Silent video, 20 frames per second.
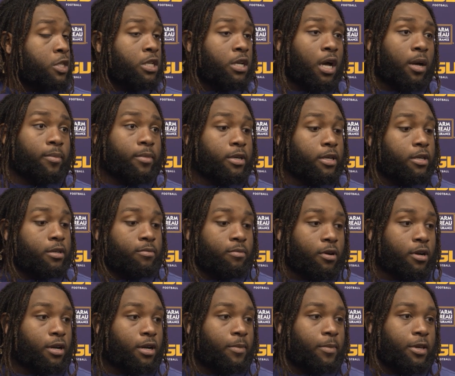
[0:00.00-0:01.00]
I mean,
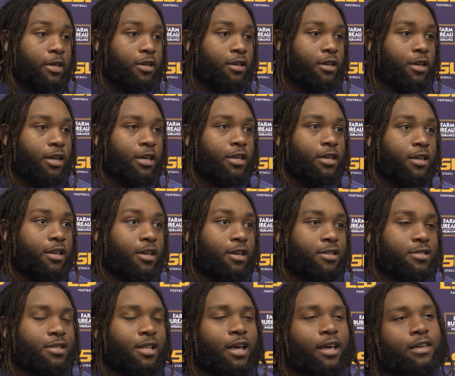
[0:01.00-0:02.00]
bro. I mean,
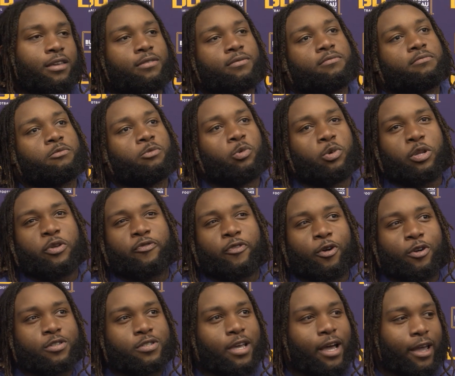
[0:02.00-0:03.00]
it's like when he
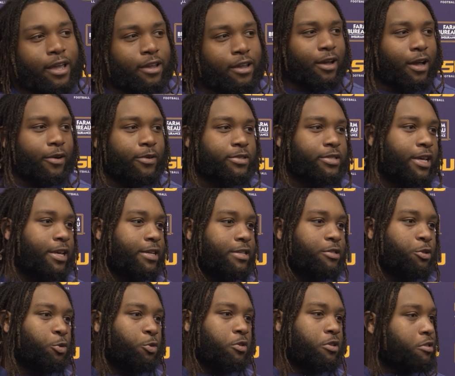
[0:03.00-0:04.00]
first got I was like, this
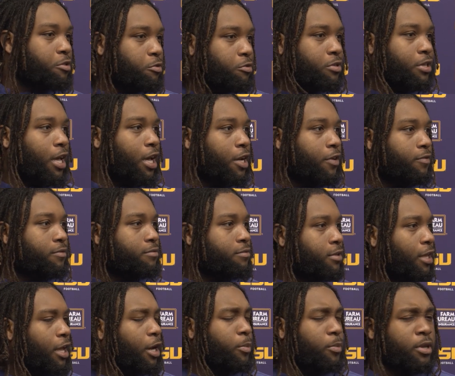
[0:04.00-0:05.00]
dude's kind
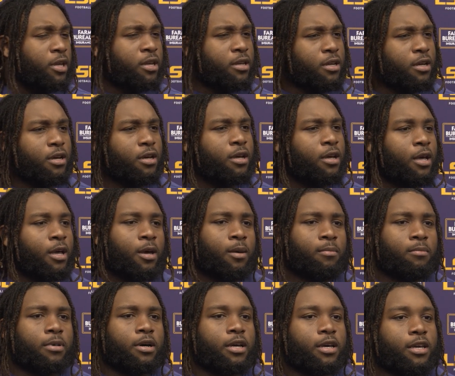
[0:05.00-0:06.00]
of mean, huh?
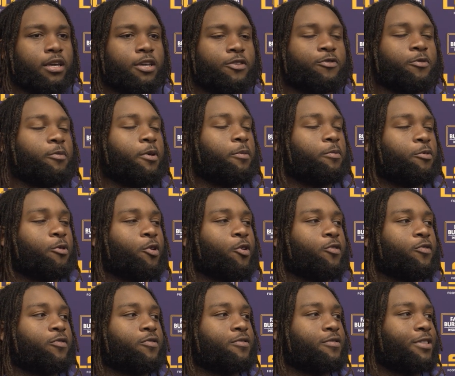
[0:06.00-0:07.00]
But he's from up
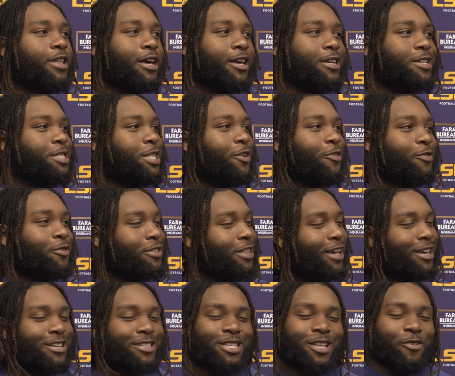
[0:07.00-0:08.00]
north. Like he's never
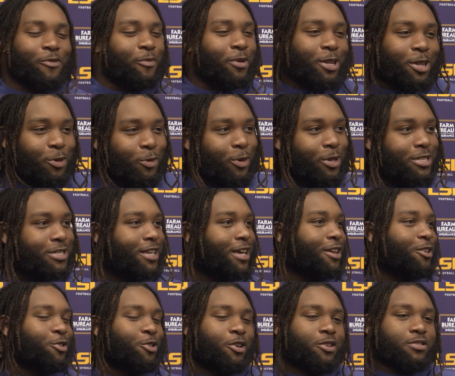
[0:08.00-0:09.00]
been to
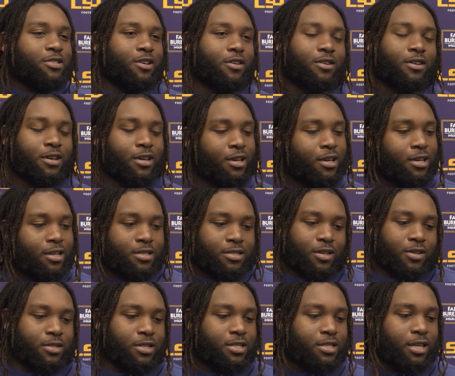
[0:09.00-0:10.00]
Louisiana, you know. So
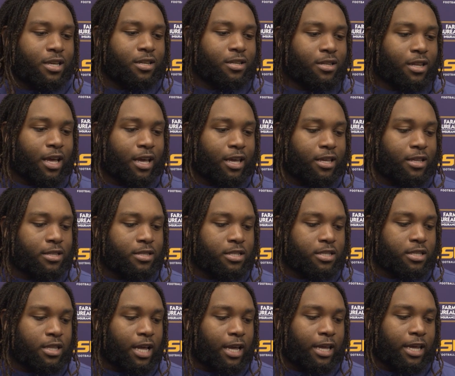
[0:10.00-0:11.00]
just getting
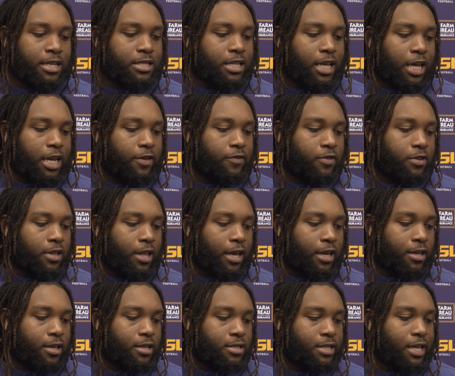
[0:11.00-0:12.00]
it's not even
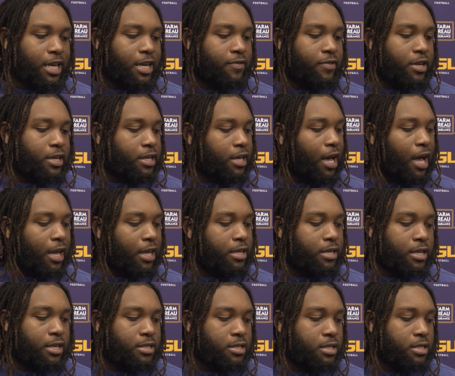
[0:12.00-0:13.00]
a
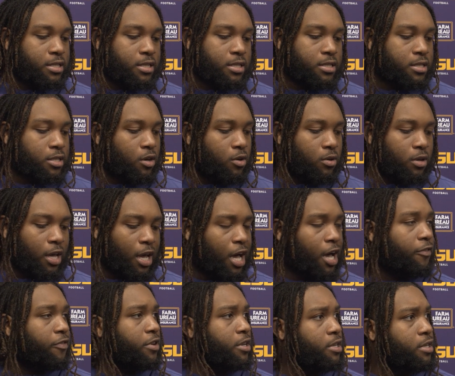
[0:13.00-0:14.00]
cockiness. He's just so
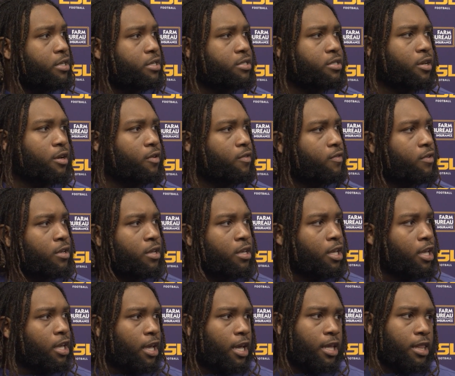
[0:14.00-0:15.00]
confident in himself,
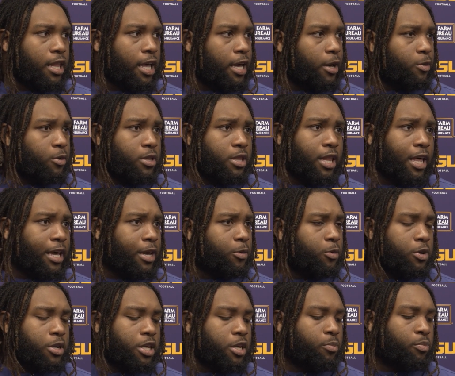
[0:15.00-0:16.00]
and like
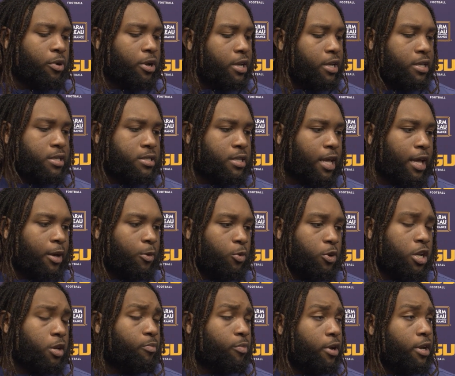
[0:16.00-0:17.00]
what he brings
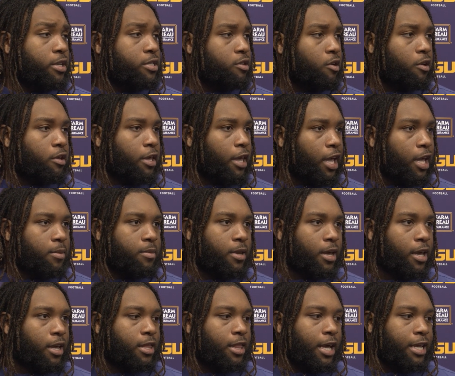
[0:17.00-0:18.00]
on game
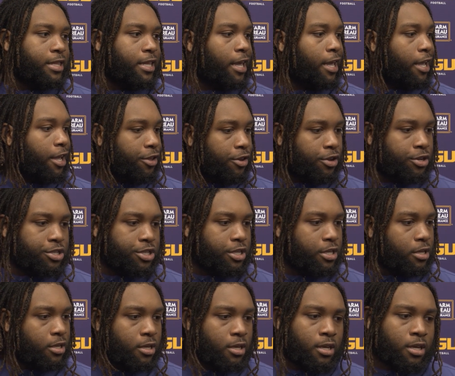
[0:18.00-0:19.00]
day, like that
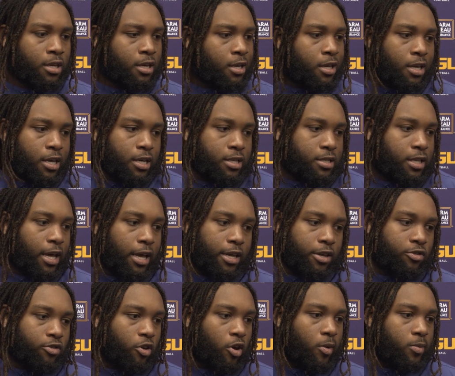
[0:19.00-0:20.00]
energy, is like,
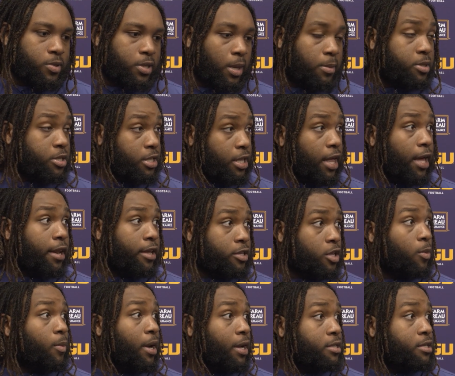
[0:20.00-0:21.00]
you know what I'm saying. I'm just glad he's
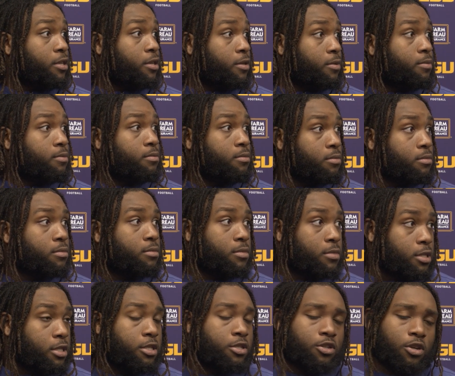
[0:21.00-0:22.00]
on my team.
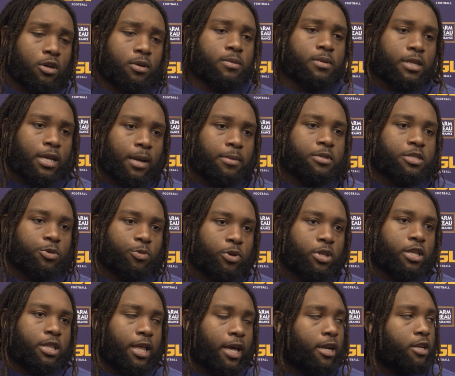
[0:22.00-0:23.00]
You know, I'm just
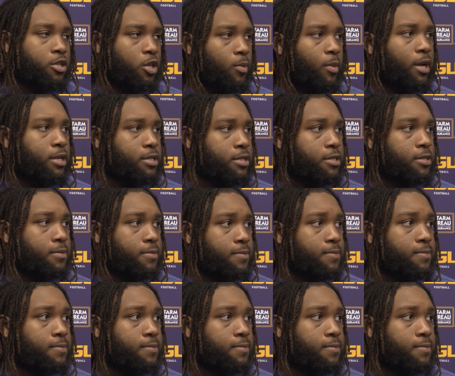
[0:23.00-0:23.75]
really glad he's on my team.